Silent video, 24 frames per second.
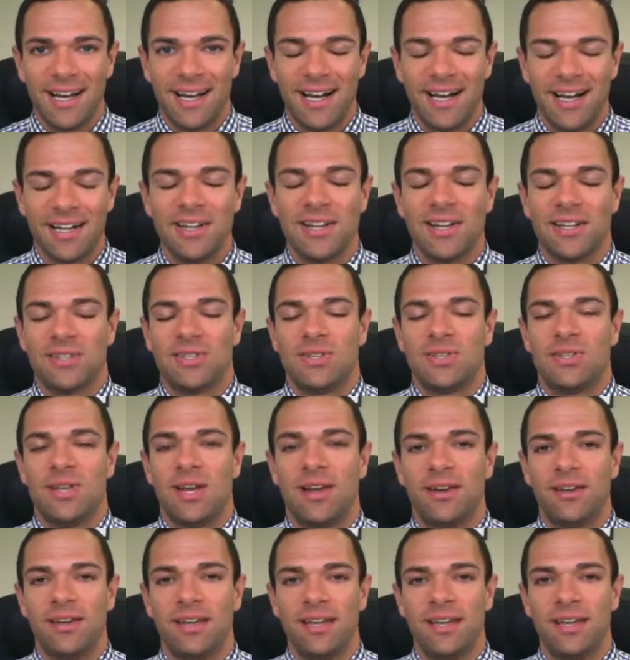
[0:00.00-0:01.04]

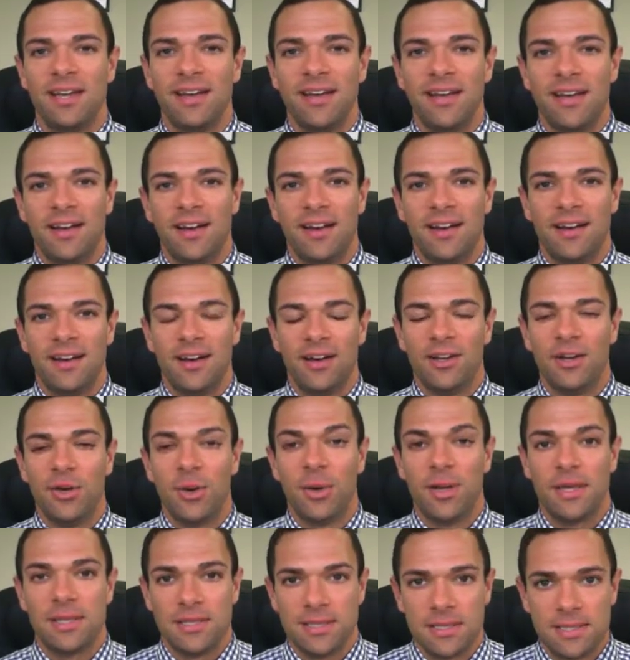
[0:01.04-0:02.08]
unnecessary
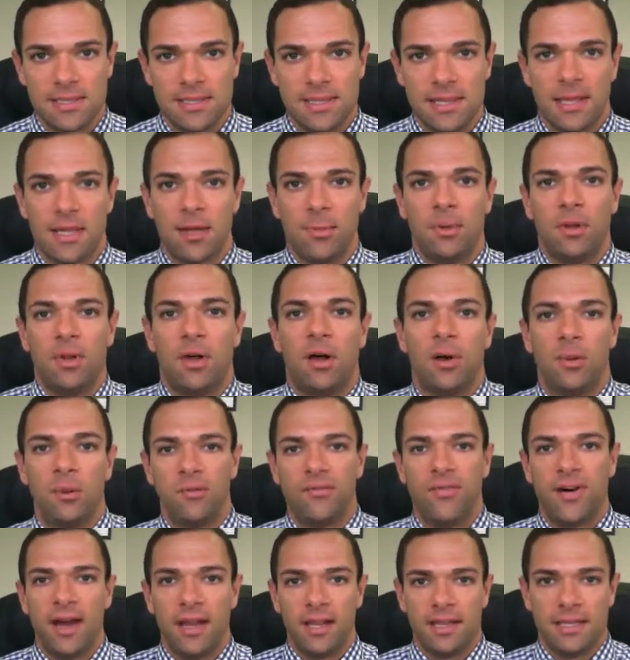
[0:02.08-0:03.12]
annoyances that come along
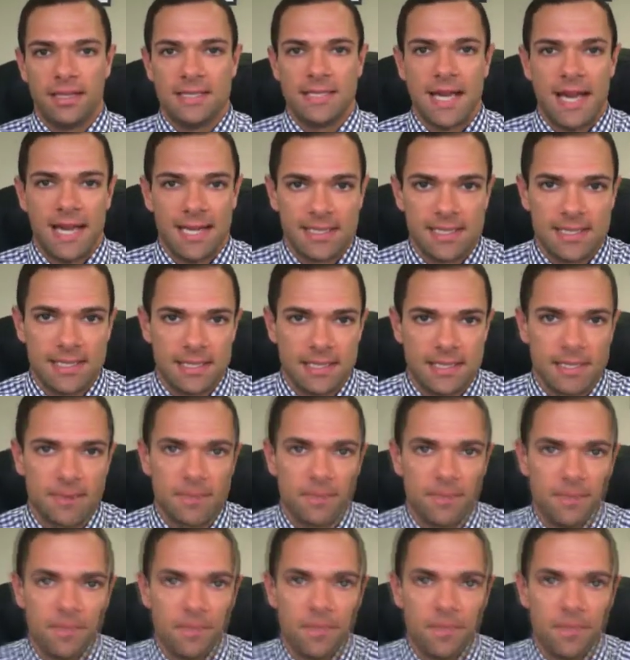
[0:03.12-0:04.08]
with filing taxes.